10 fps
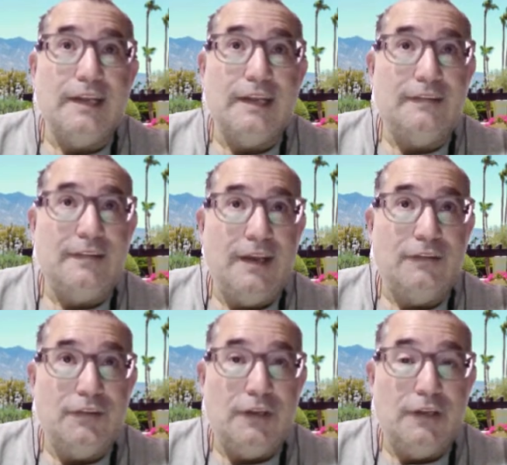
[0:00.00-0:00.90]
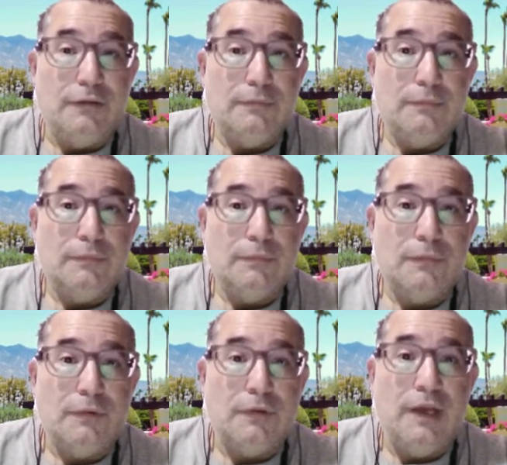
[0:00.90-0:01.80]
intensity.
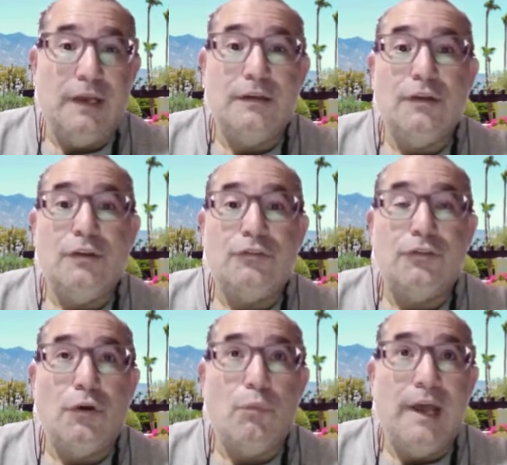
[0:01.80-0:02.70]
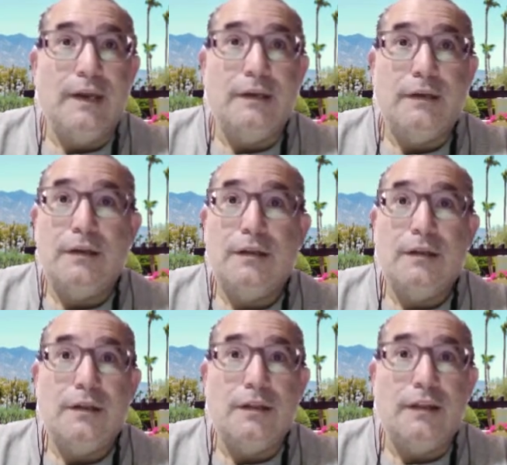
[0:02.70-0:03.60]
Okay. So when
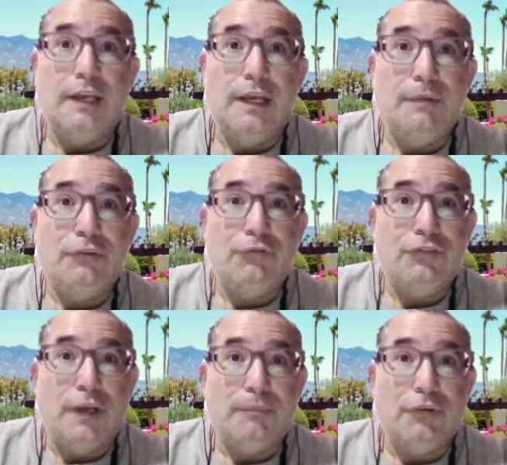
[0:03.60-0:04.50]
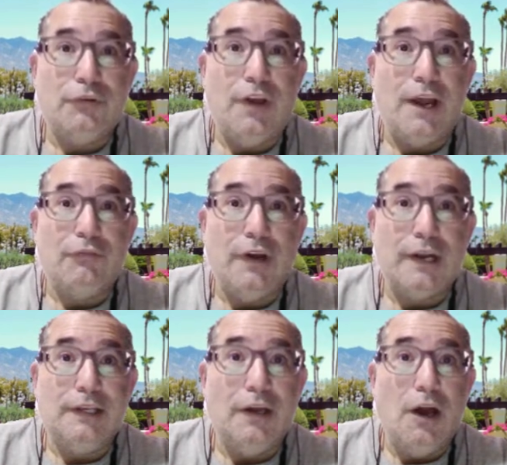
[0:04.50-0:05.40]
the image receptor
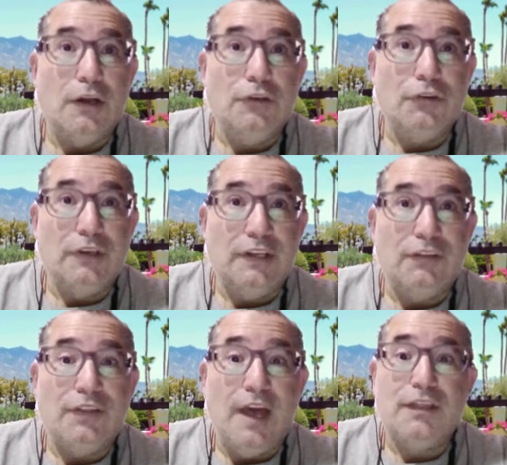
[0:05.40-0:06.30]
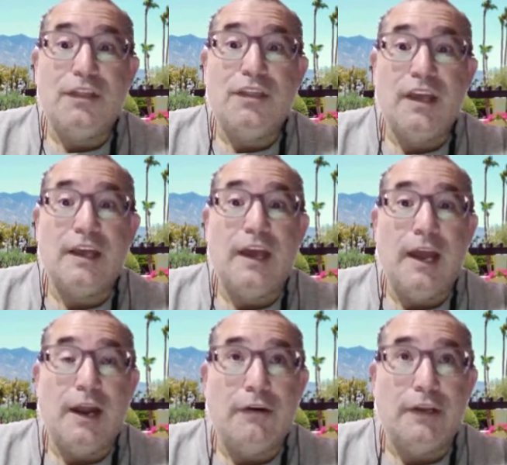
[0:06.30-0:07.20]
directly underneath that thick
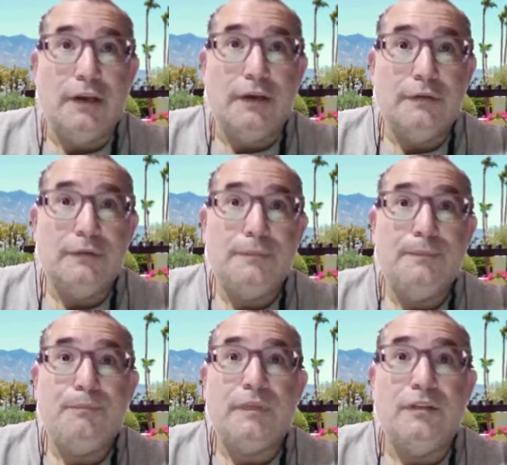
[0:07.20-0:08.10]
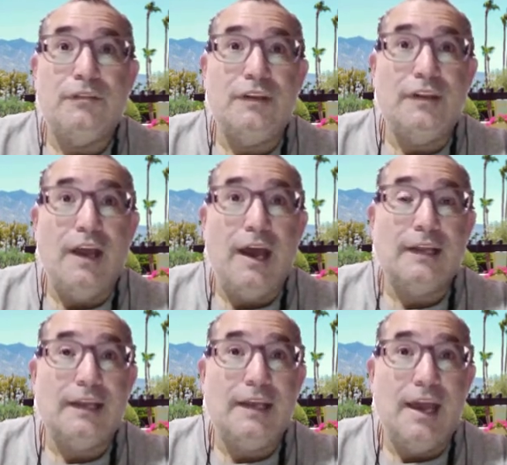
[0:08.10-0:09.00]
area did not
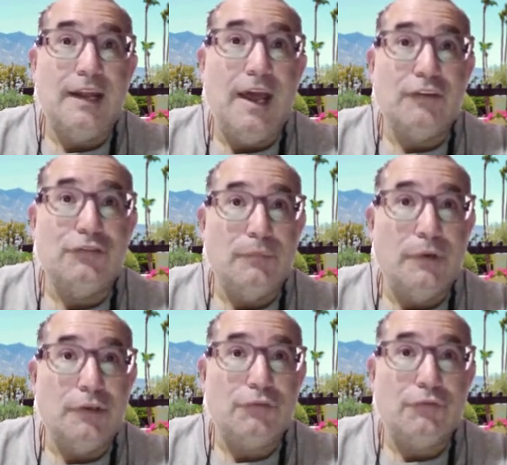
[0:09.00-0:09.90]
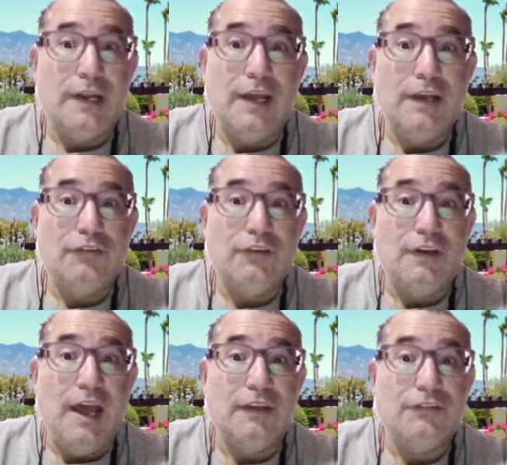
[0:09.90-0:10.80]
get as much radiation
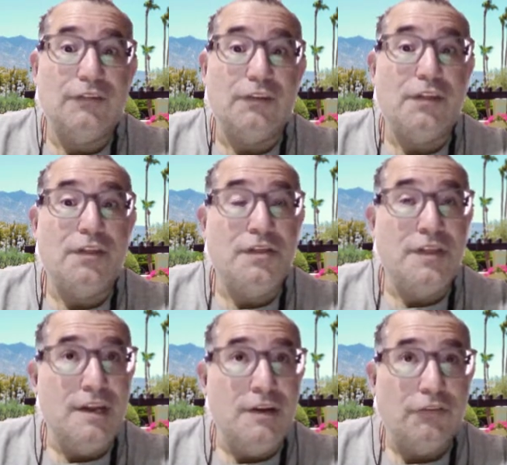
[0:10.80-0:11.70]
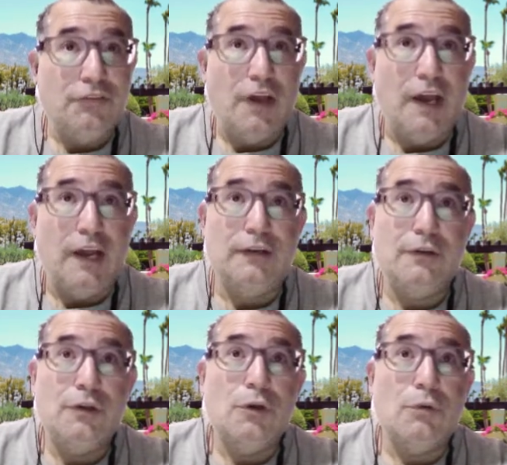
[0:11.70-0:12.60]
as the thinner side,
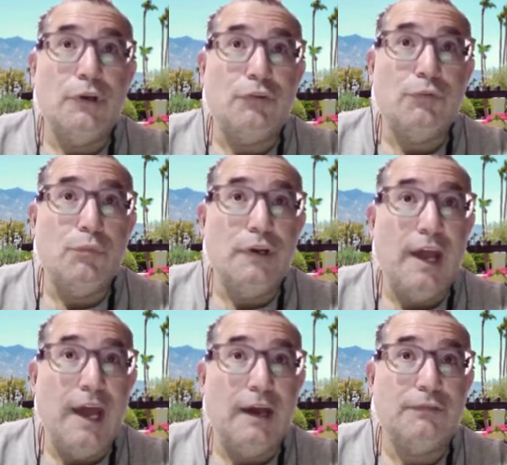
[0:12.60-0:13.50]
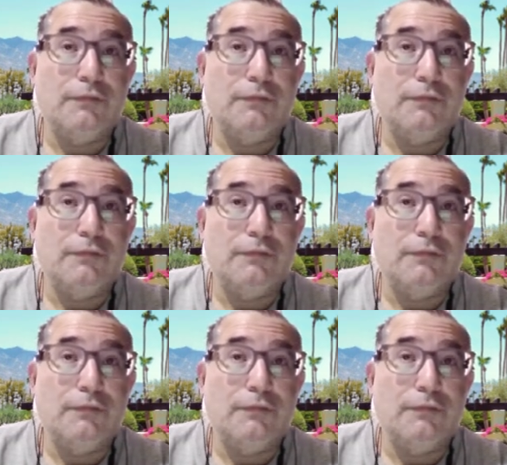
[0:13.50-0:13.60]
which would have